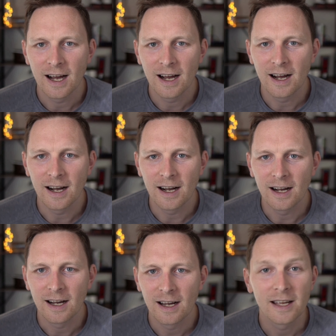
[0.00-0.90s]

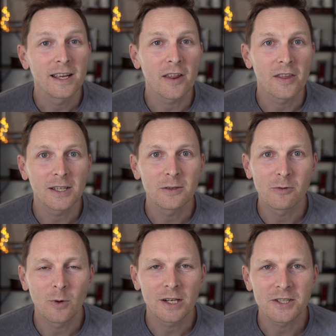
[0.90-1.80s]
Yeah, thank you
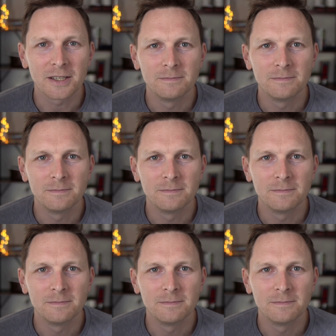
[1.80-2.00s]
for watching.